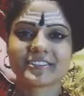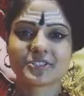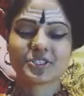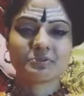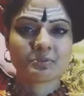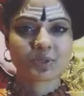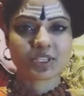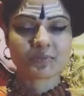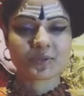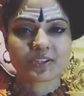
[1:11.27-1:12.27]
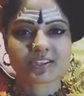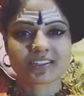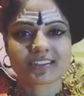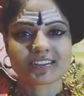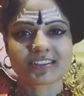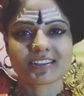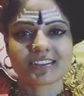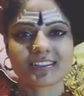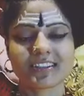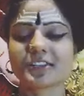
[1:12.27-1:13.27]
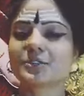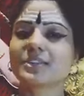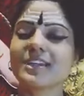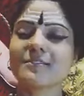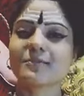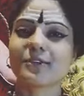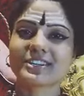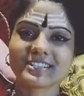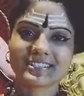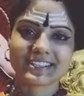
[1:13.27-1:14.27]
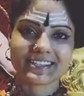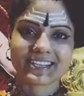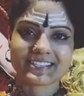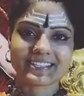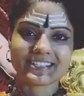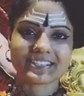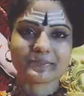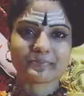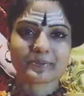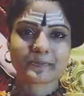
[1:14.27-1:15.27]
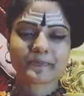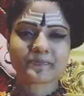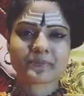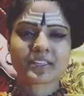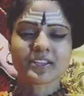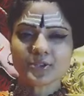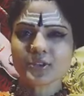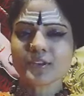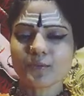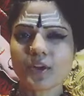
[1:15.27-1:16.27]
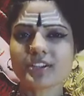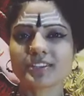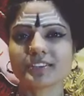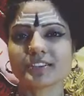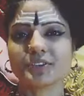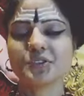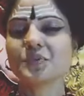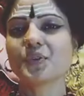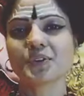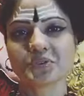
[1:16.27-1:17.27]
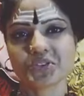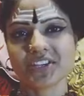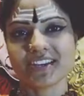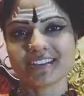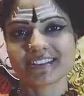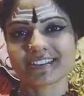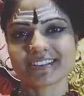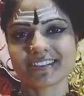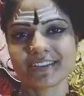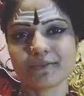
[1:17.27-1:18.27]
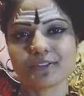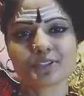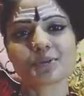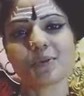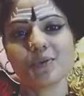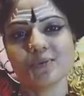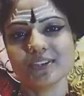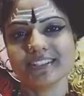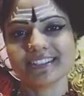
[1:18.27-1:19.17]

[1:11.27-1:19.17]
Jeevan Mukti book that today what is the enlightening tip? Today what you want to share with this whole world?